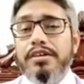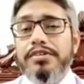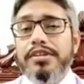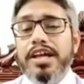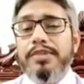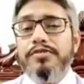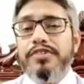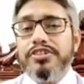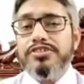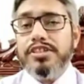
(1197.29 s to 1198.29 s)
With the
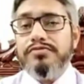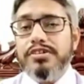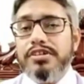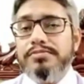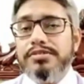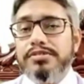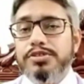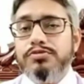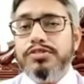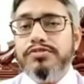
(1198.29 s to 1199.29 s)
help of action
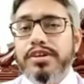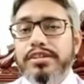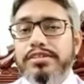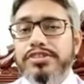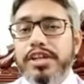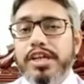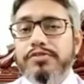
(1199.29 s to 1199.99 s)
verbs, you will find the